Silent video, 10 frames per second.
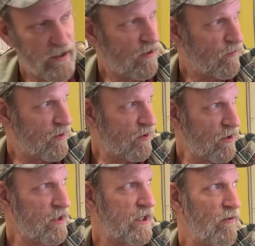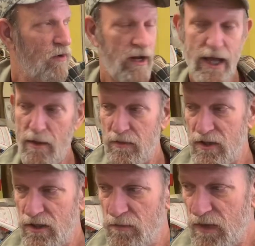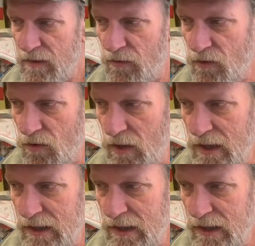we're going to look at what happened to the people